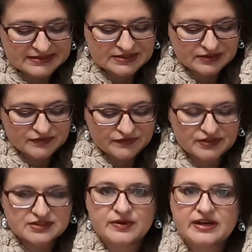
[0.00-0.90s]
it sold
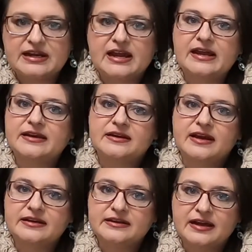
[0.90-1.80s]
for
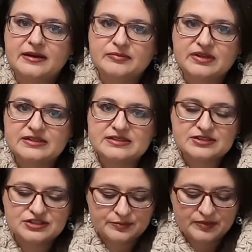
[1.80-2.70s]
$29.99 plus
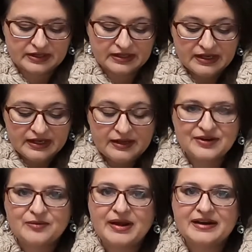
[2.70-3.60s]
shipping.
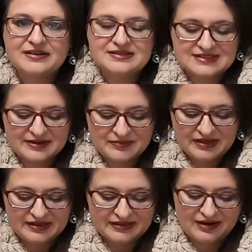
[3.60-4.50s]
So a buyer sent
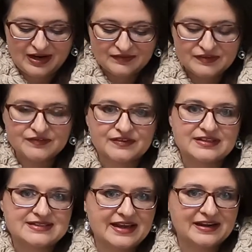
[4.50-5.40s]
me an offer for
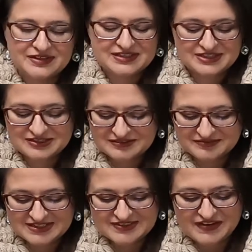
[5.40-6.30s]
this item, which
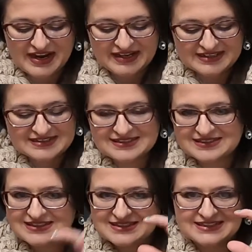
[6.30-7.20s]
was fine.
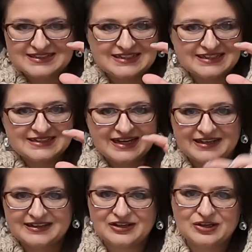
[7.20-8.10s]
just a teeny
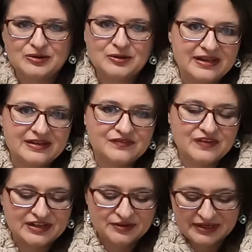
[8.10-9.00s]
tiny little pig
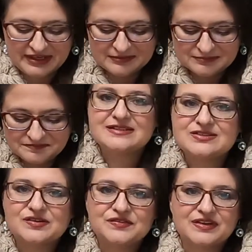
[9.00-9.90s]
figurine. It
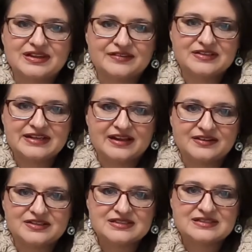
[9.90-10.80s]
sold for
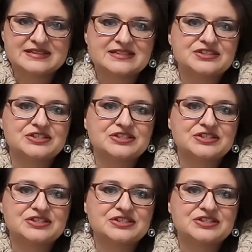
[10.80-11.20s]
$11 plus